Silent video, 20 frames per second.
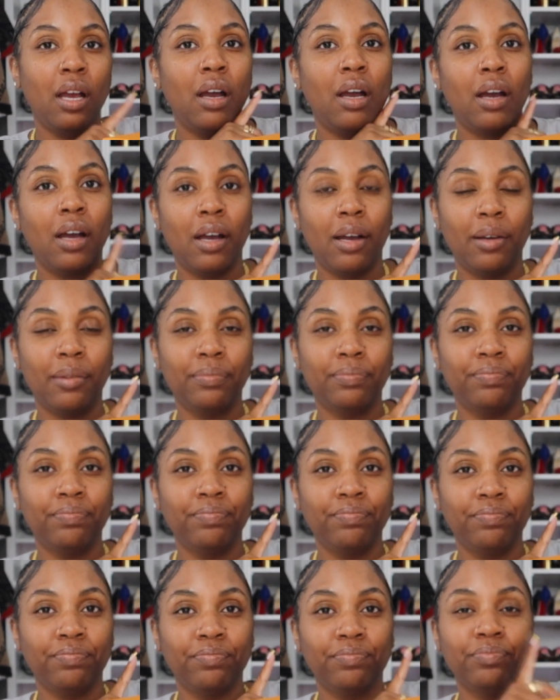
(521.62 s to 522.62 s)
I'm
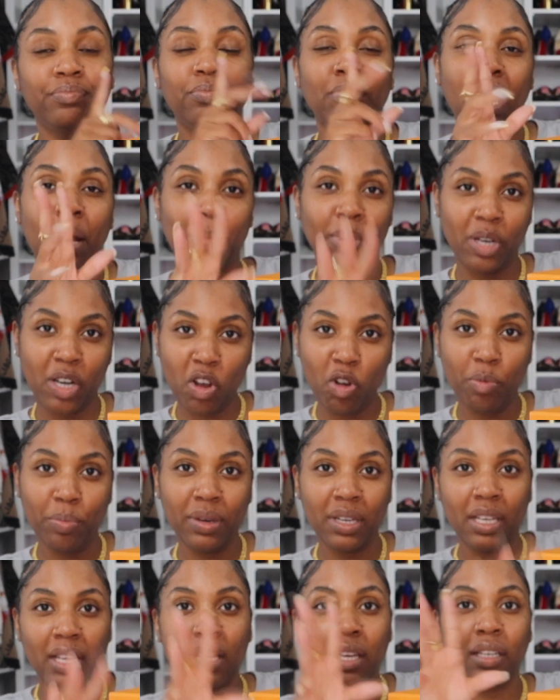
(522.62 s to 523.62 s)
going to
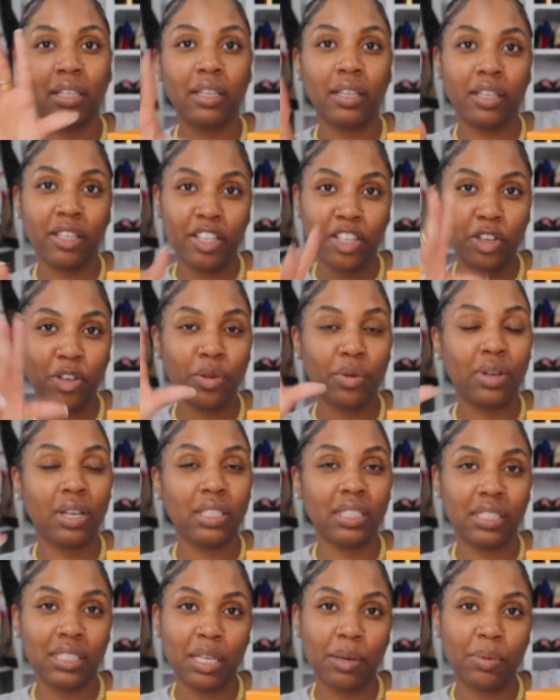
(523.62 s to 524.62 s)
open it and then you'll
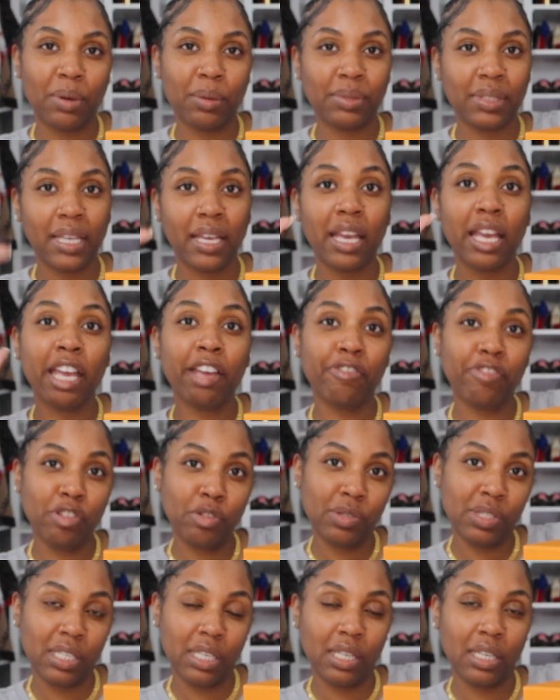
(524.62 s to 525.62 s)
understand what I'm saying if
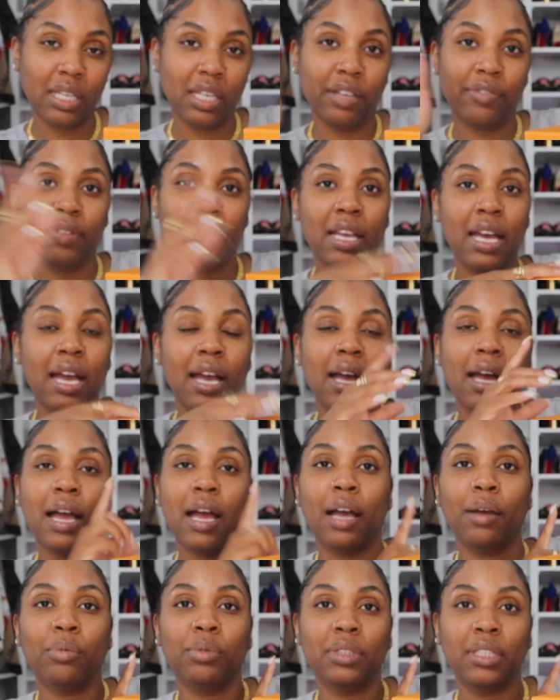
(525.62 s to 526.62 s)
you've seen it. If not,
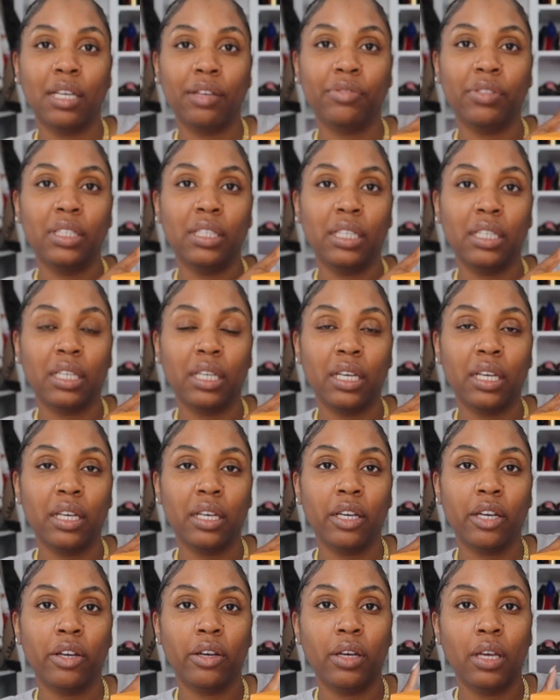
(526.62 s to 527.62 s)
I will definitely link it
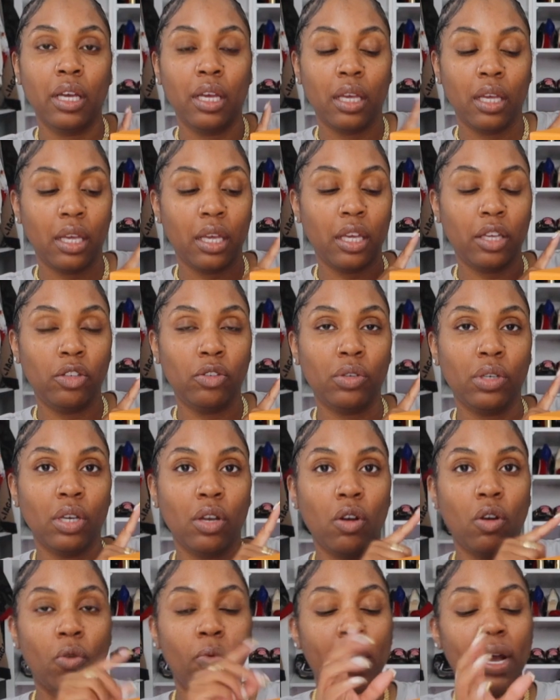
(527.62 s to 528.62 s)
here and you can
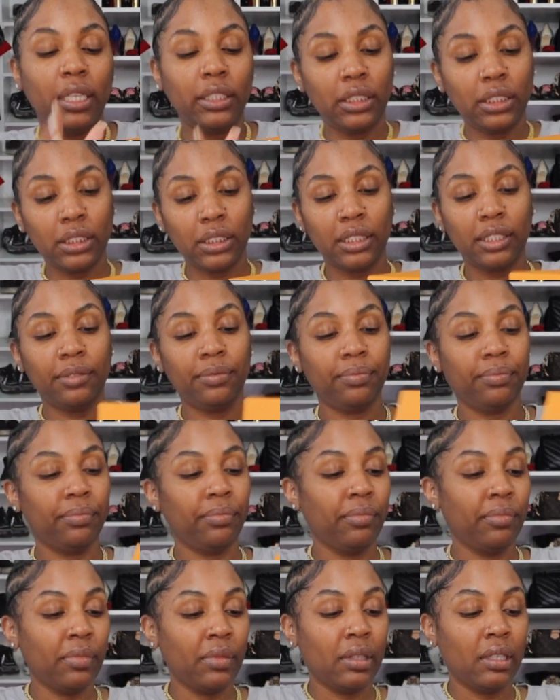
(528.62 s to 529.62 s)
go and watch it.
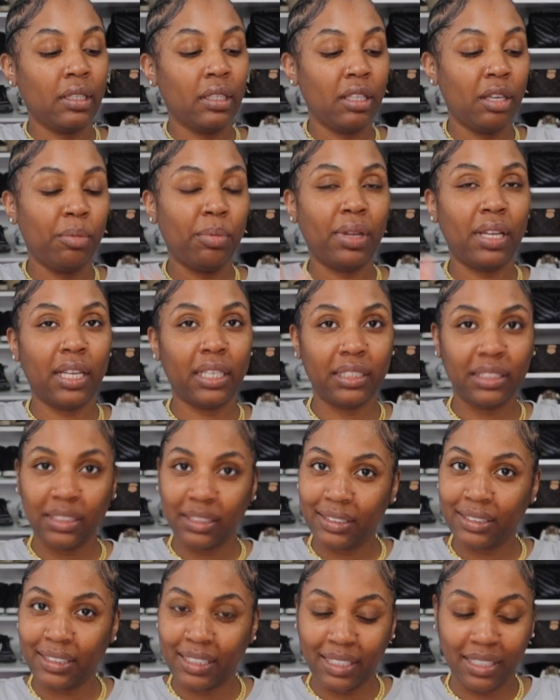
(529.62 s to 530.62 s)
But let's
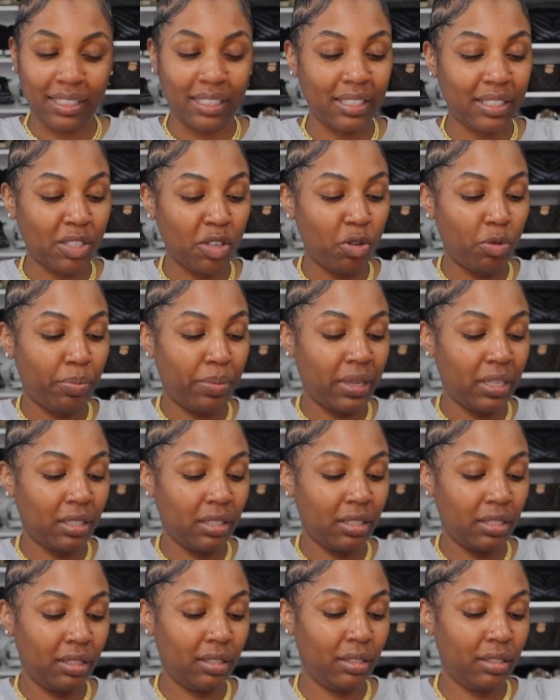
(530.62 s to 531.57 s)
just get this open.